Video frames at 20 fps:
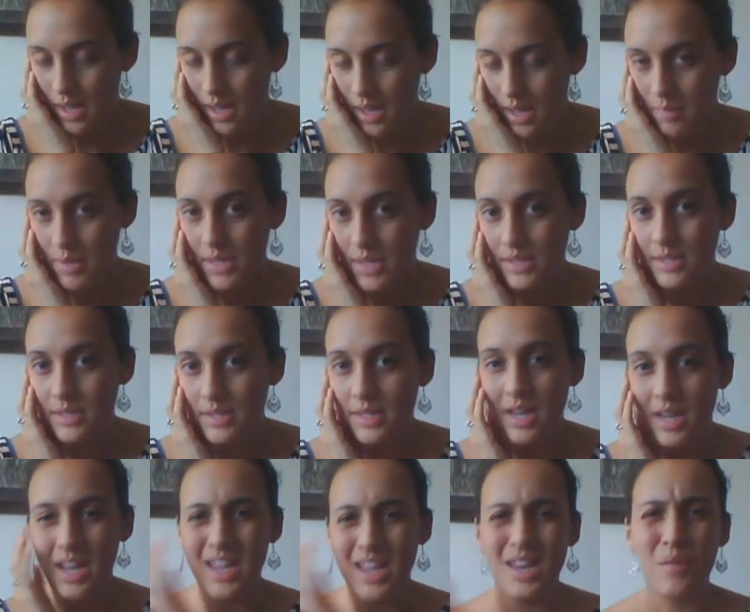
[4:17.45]
and because
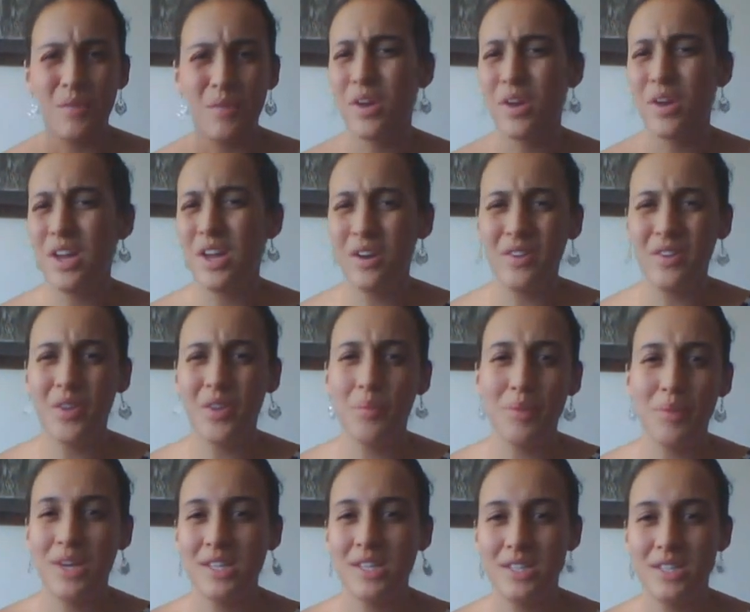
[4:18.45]
I hated working on them
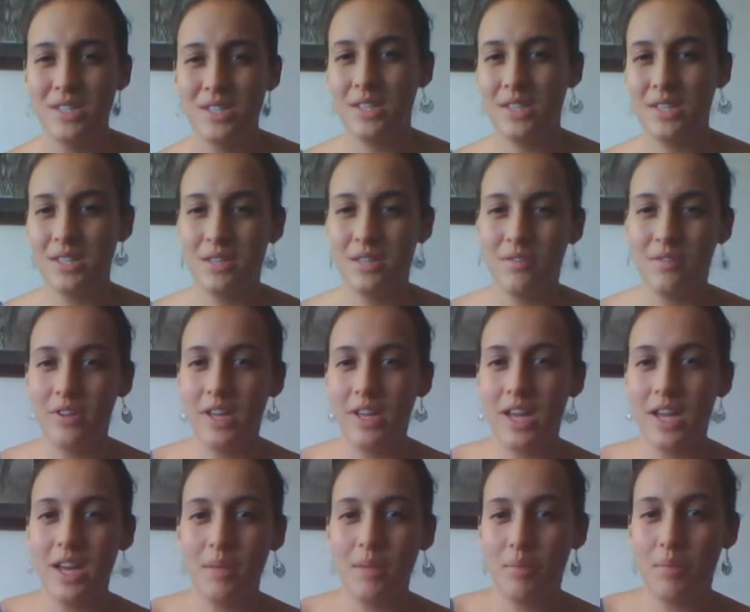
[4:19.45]
because it didn't feel
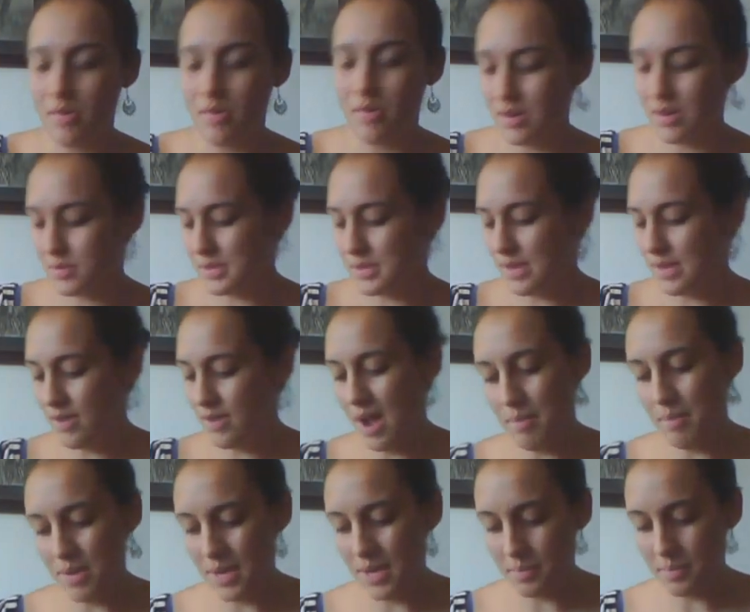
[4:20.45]
like any progress was ever
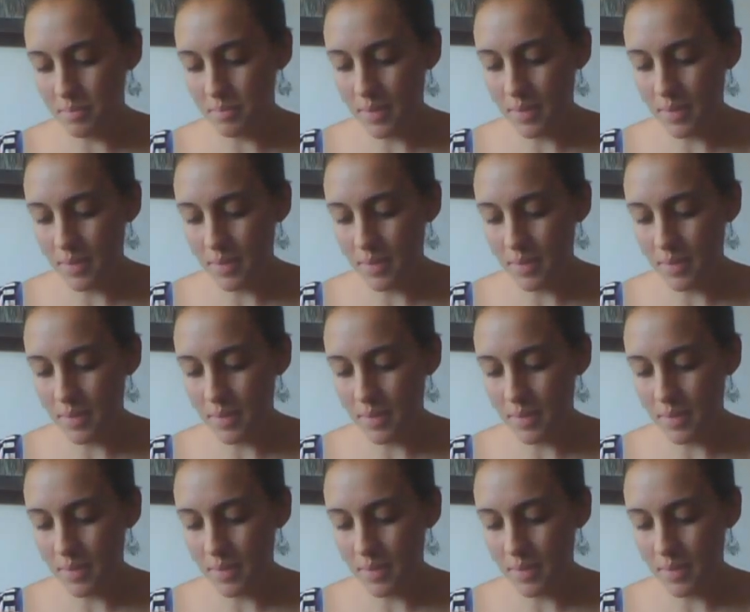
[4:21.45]
happening.